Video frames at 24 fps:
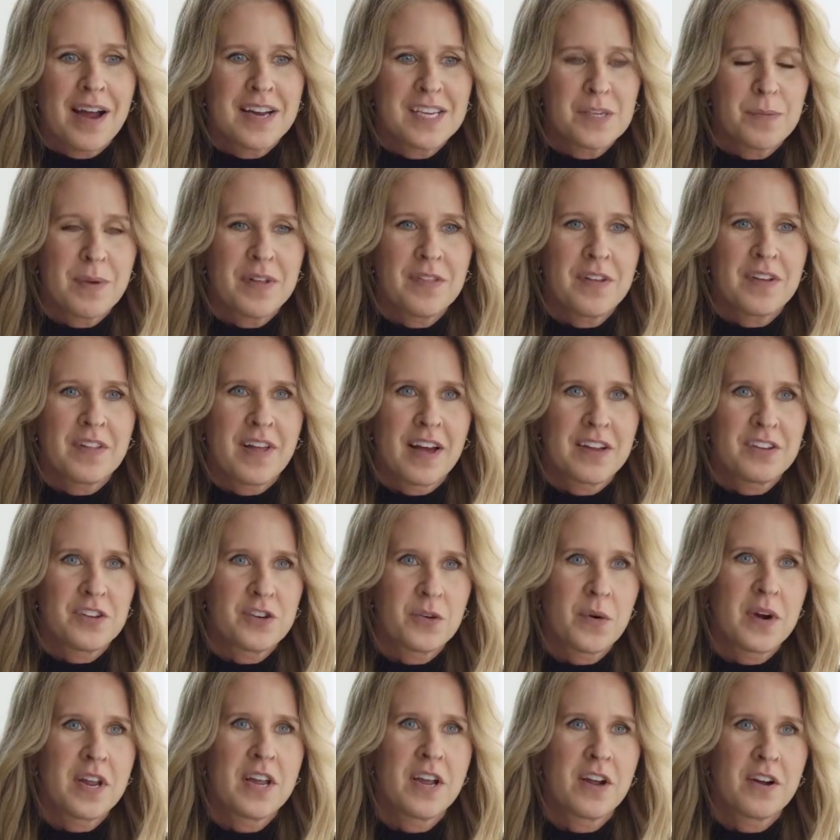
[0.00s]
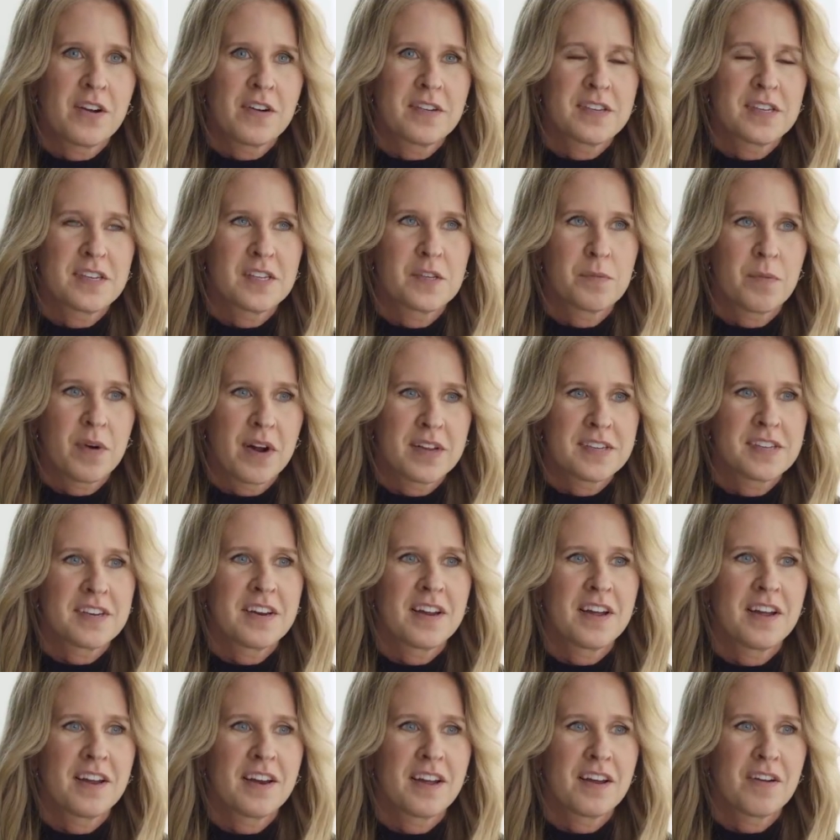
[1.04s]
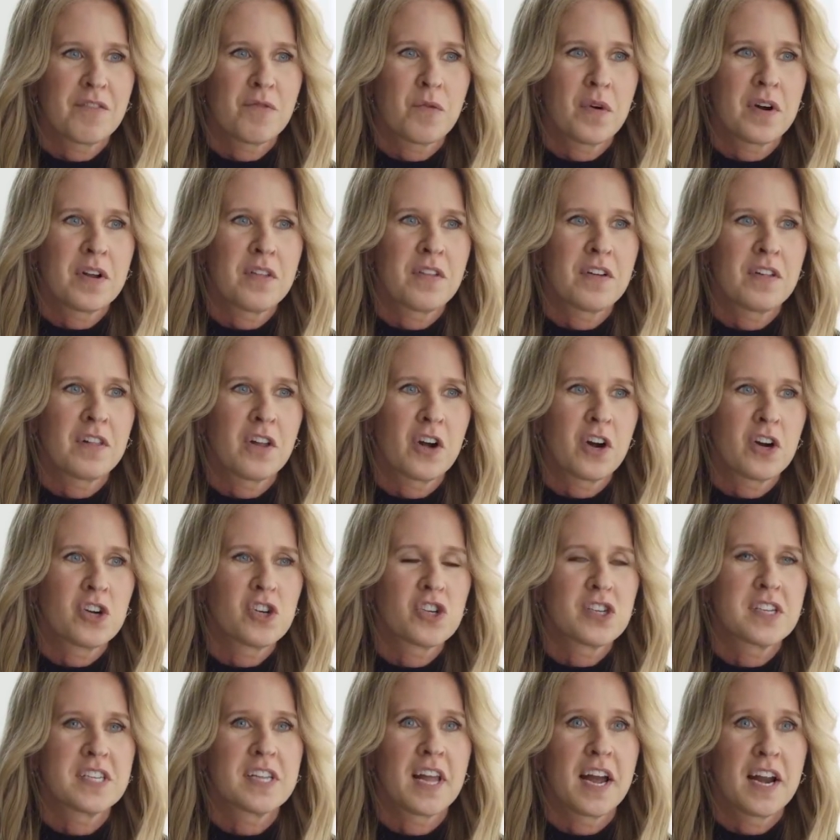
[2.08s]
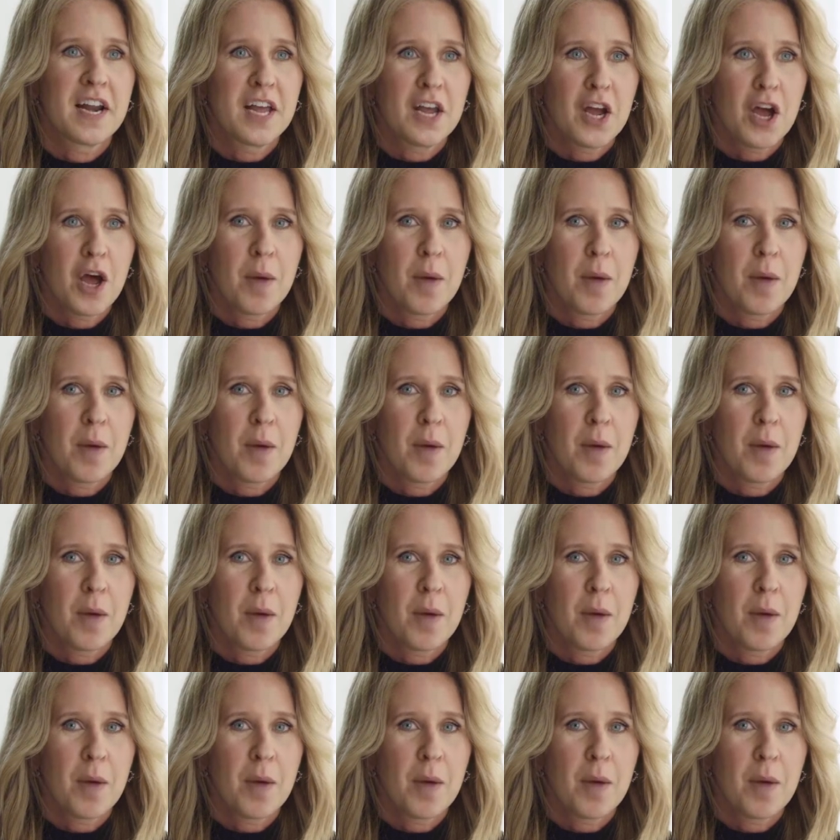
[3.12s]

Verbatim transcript: I spent the last 20 years as president of one of the largest lighting